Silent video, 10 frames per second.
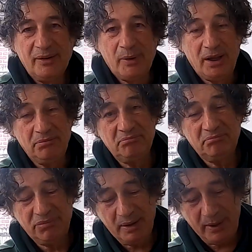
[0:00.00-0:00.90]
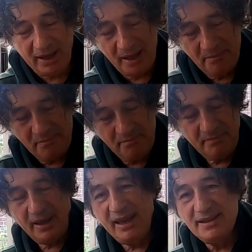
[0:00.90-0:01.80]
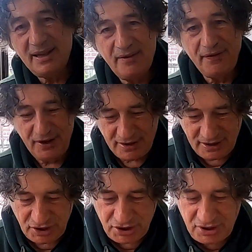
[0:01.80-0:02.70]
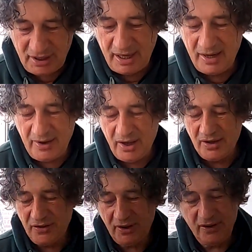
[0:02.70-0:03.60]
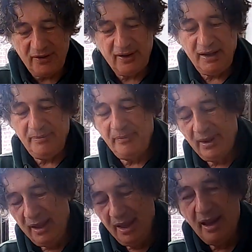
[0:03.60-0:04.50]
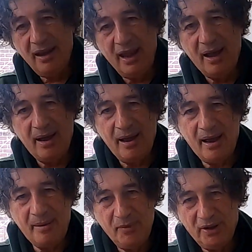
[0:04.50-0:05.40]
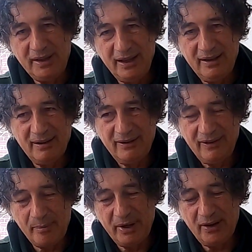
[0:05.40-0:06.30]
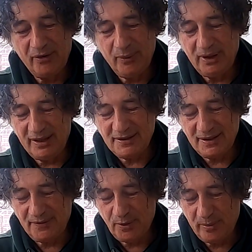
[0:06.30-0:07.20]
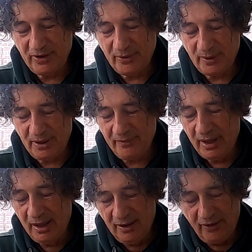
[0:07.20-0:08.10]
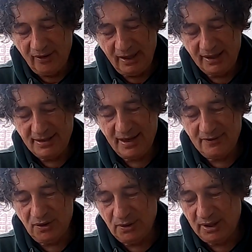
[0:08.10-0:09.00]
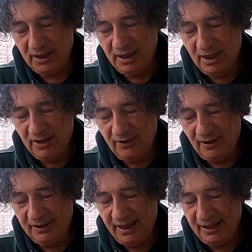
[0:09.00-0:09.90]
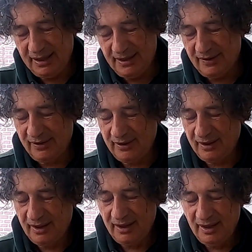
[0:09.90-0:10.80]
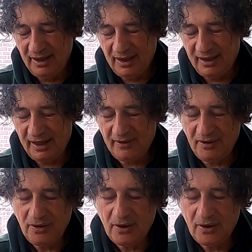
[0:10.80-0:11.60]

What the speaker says: Well, here we come. Here's our first dish. There you go, as you can see. Now, I'm not somebody else will test this for me as well. So let's have a look. So I'll take this and have a